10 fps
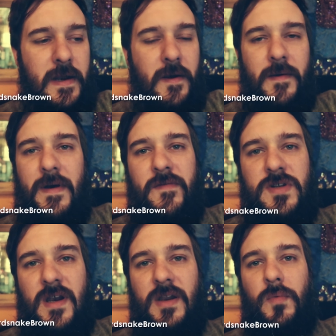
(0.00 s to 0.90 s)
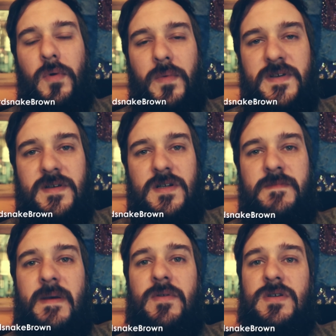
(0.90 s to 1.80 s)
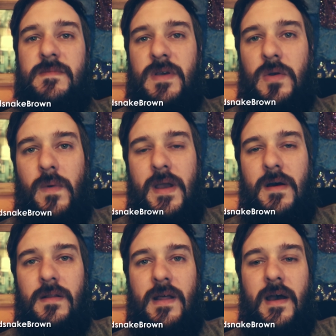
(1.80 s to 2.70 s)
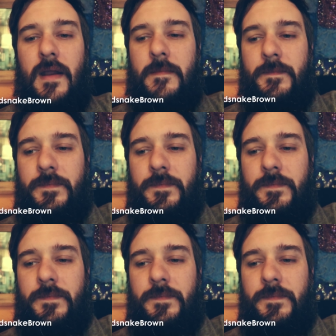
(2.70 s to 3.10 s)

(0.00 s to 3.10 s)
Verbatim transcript: You know, I haven't done any real research. Maybe there's something great online.